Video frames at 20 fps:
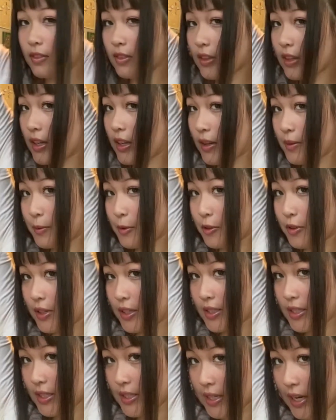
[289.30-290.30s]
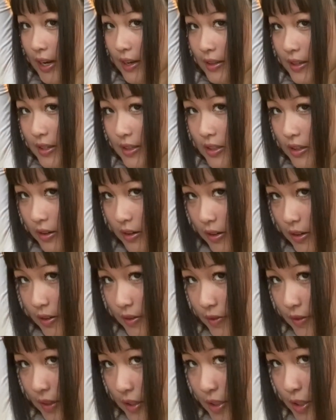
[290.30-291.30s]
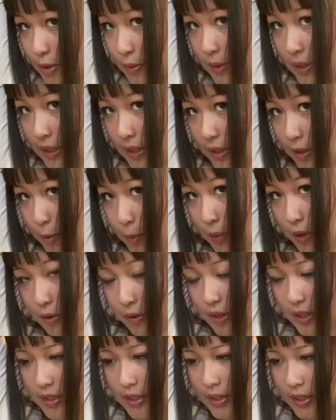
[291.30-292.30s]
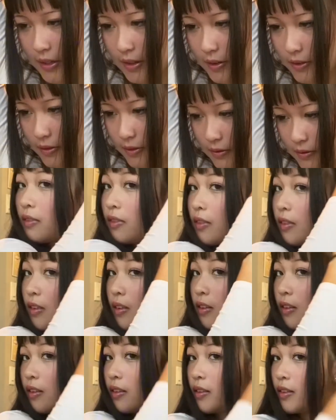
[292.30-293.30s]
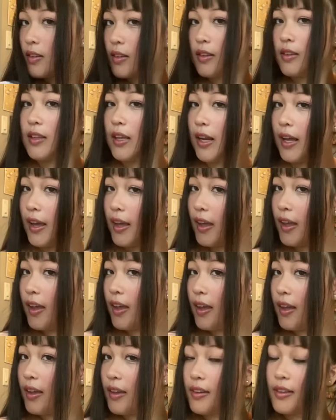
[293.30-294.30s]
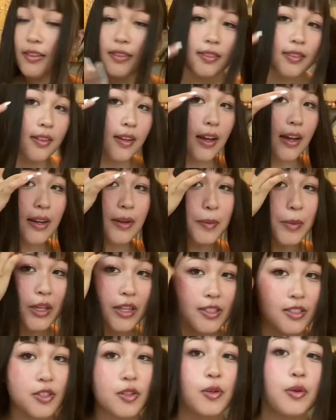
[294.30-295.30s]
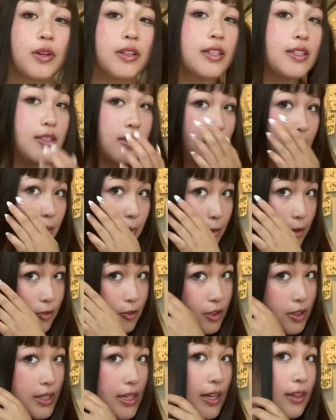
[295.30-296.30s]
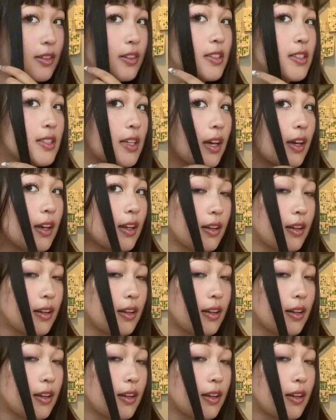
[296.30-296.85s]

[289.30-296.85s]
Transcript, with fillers: And I'm going to tie this off into a little ponytail. Ta-da! And I'm gonna do the same for the other side.